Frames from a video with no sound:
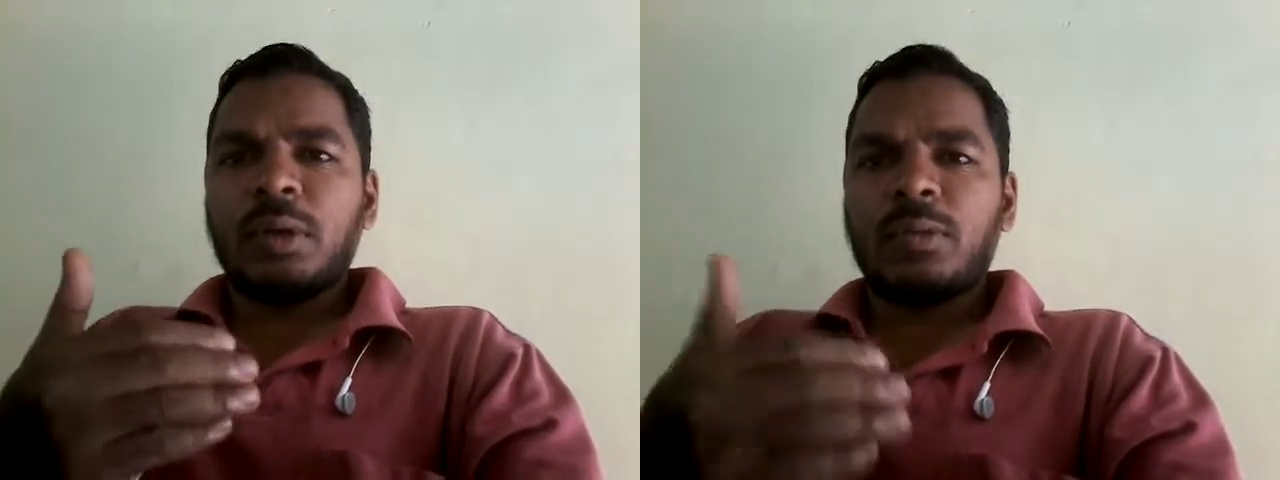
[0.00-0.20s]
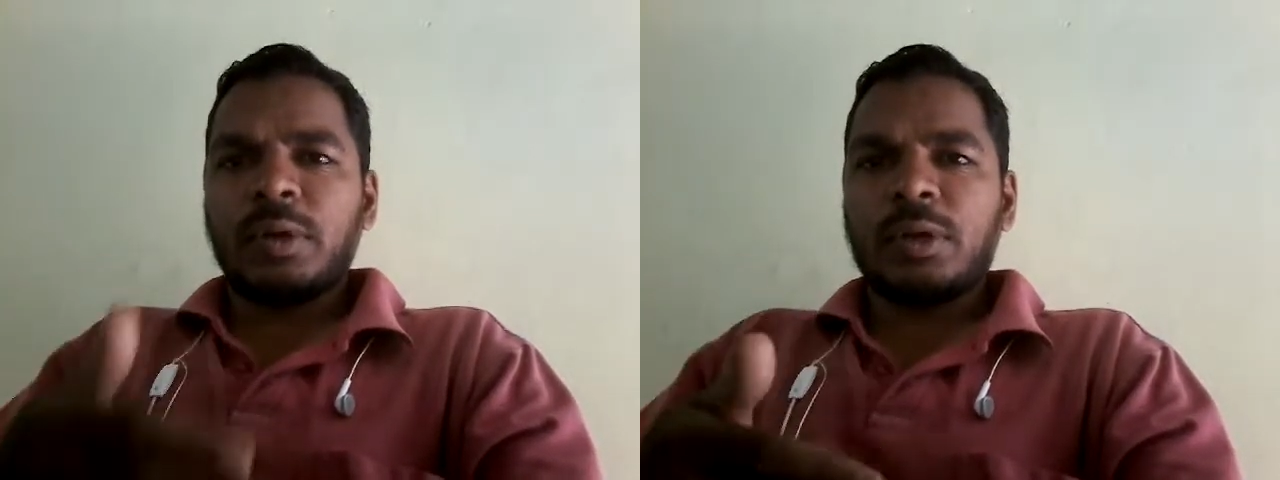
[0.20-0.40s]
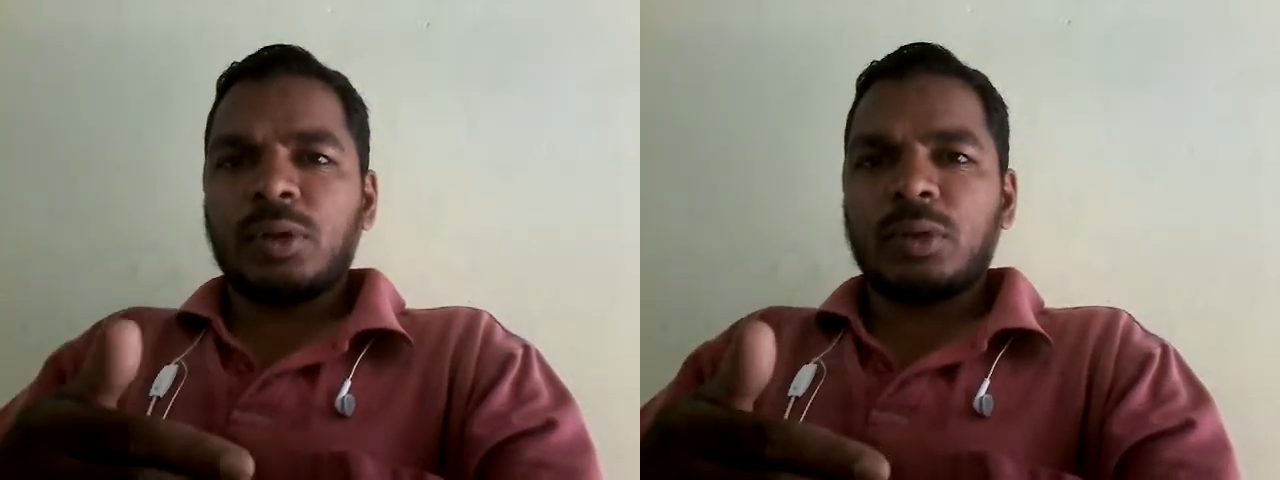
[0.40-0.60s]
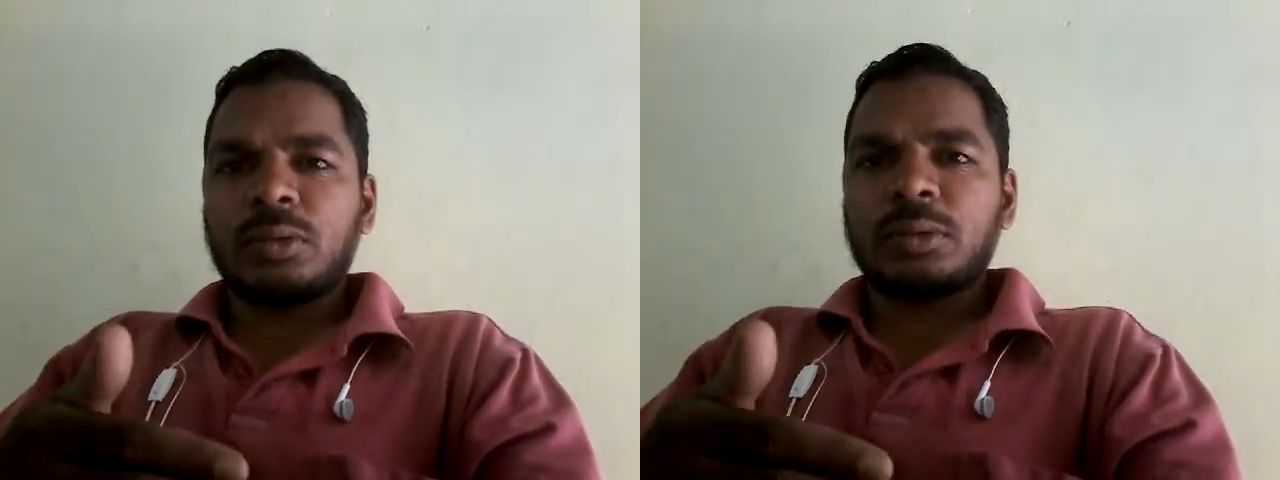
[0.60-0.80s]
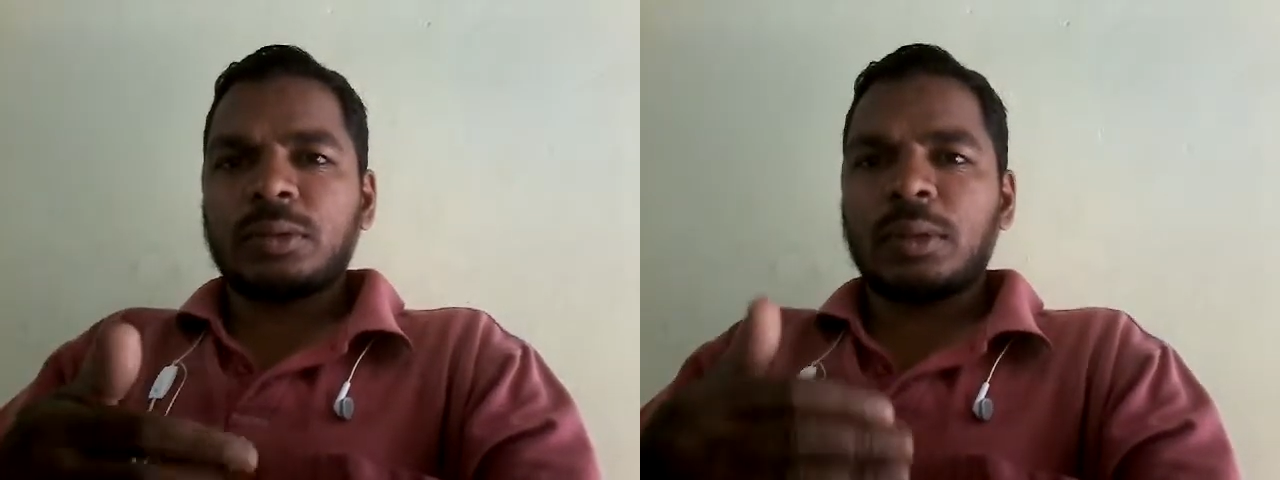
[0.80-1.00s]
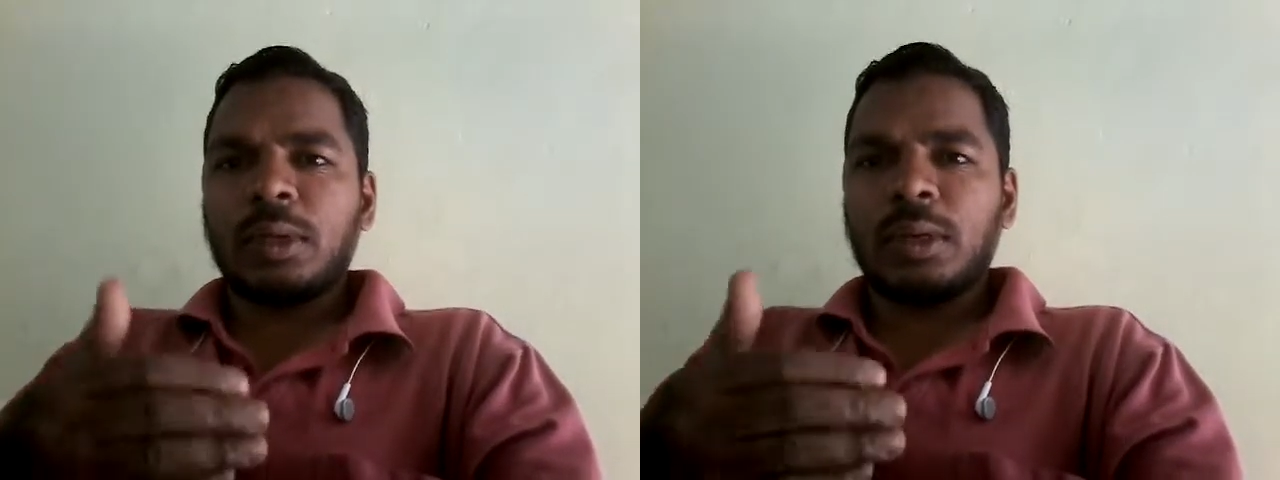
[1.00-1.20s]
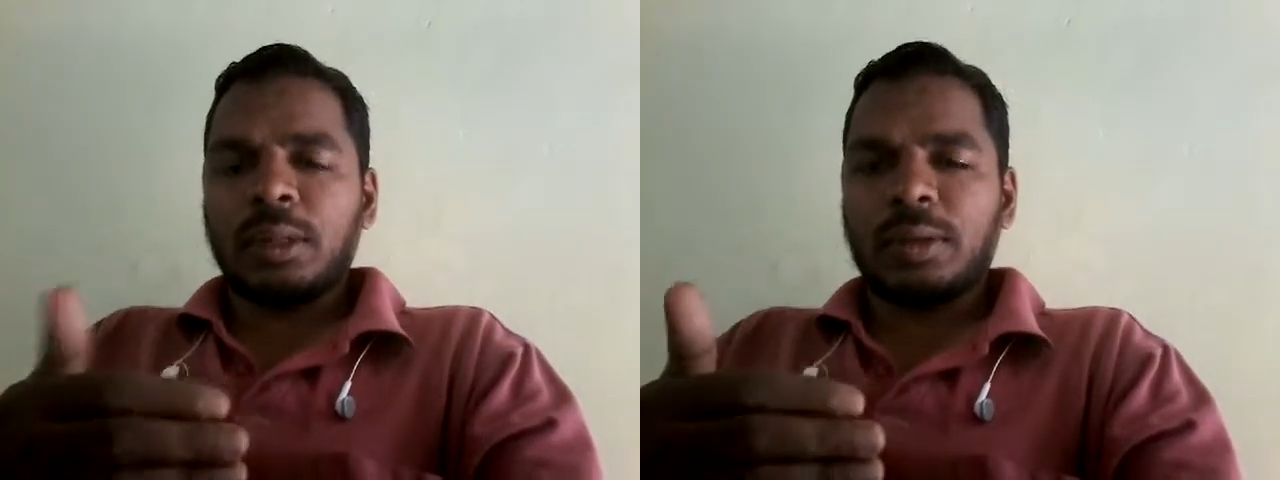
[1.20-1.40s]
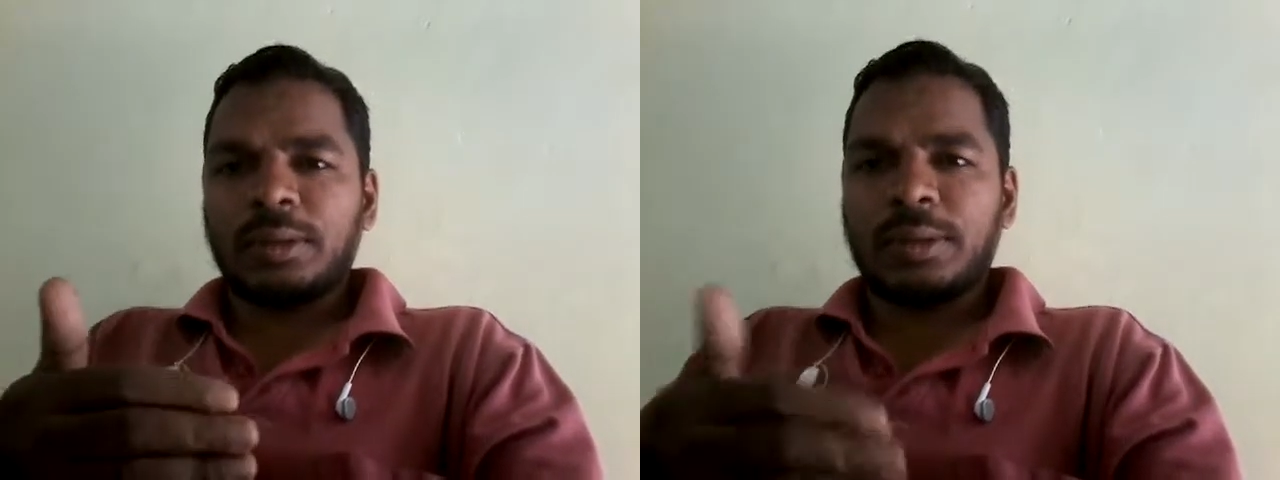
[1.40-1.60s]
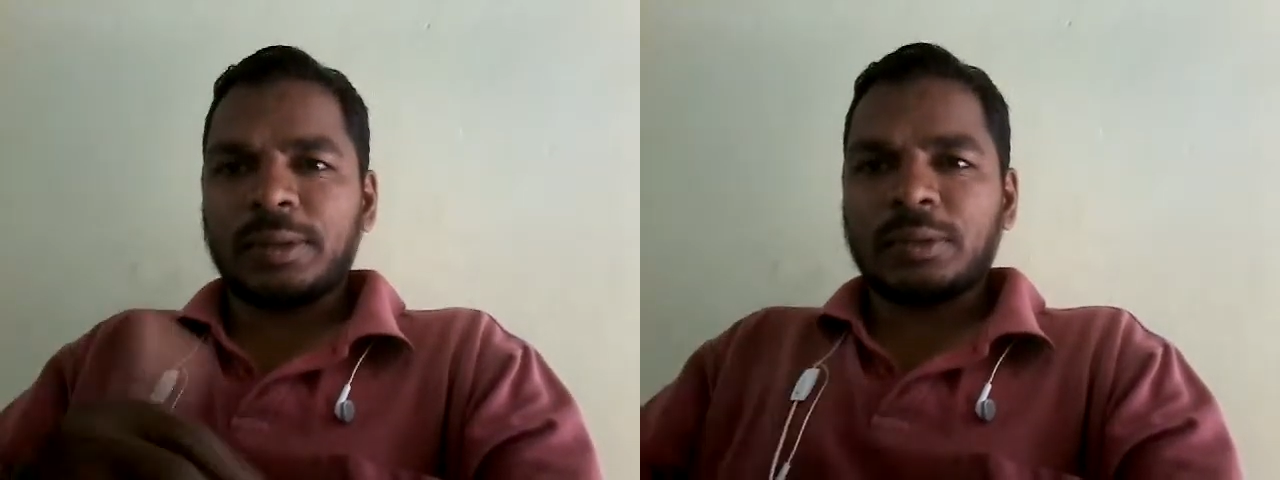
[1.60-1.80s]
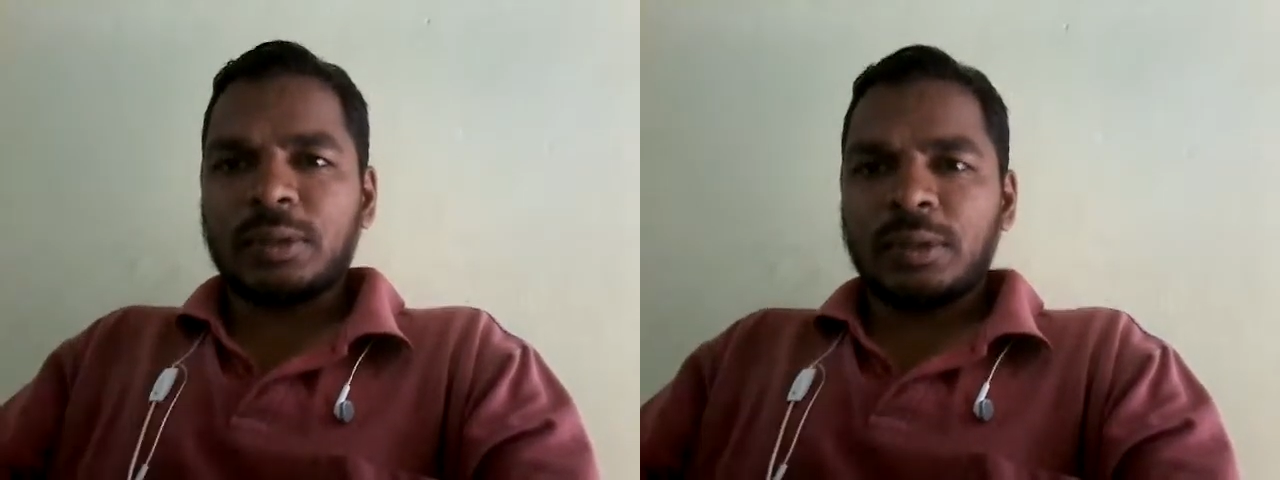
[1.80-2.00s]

videos and other things.